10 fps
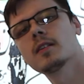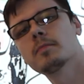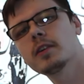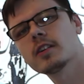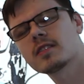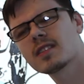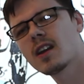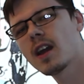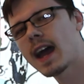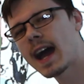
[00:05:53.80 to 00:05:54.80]
But
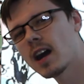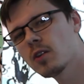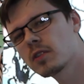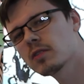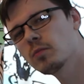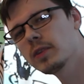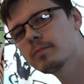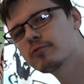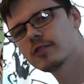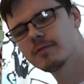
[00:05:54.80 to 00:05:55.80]
how can we
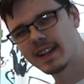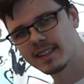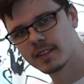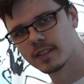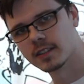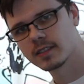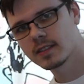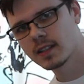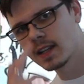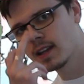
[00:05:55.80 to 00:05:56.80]
prevent dust?
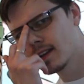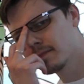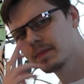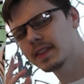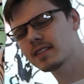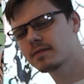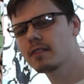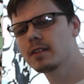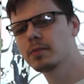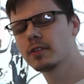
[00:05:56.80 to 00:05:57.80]
That's a
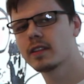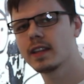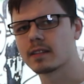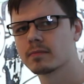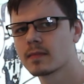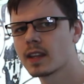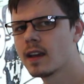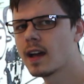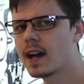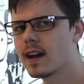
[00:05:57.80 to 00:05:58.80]
very important thing.
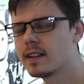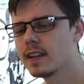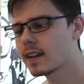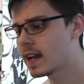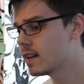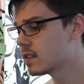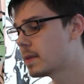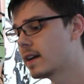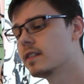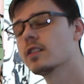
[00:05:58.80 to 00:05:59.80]
And it can
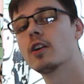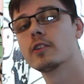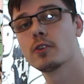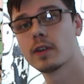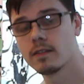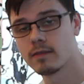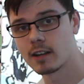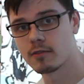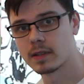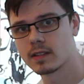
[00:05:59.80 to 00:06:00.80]
depend on your
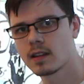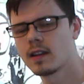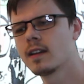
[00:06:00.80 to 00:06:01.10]
environment.